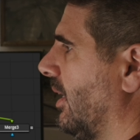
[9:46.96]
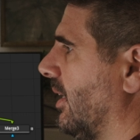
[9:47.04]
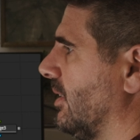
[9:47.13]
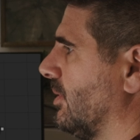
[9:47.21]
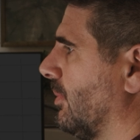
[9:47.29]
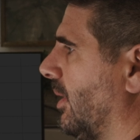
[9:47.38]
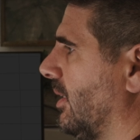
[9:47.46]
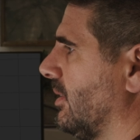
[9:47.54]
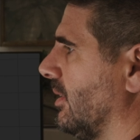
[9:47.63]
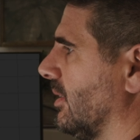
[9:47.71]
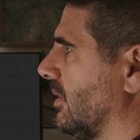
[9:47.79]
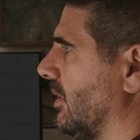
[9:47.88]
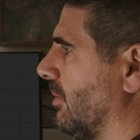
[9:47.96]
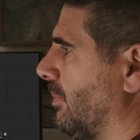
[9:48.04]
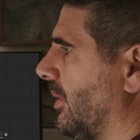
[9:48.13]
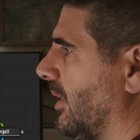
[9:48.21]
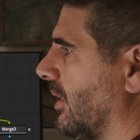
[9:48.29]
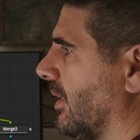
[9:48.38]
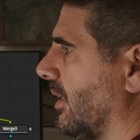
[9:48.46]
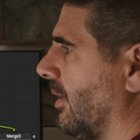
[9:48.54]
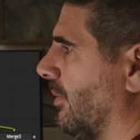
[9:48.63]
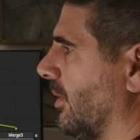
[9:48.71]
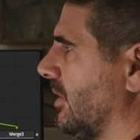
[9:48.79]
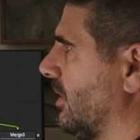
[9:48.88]
as well, so you can see it big. And
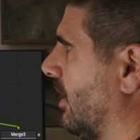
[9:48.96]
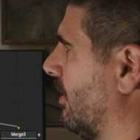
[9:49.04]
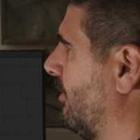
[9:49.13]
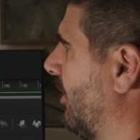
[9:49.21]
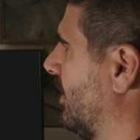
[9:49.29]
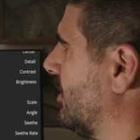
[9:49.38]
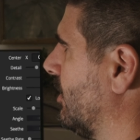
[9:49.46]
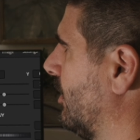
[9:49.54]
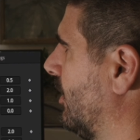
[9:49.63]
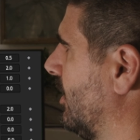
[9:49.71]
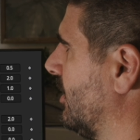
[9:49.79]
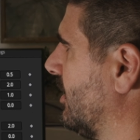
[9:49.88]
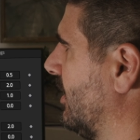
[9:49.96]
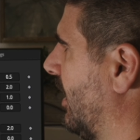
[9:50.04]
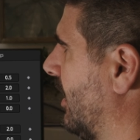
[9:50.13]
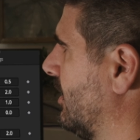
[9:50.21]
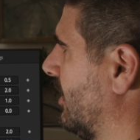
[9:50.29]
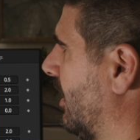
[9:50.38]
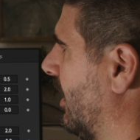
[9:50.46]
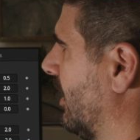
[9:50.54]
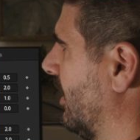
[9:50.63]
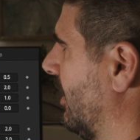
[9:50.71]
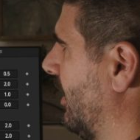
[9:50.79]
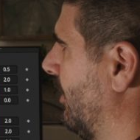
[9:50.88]
we're going to tell our fast noise not to
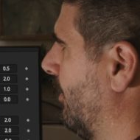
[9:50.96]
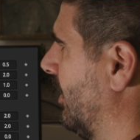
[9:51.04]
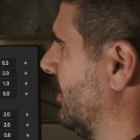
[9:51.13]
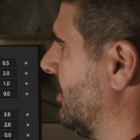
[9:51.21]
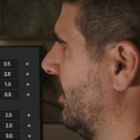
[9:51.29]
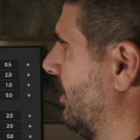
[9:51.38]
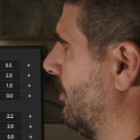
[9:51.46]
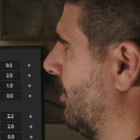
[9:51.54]
lock the AYZ.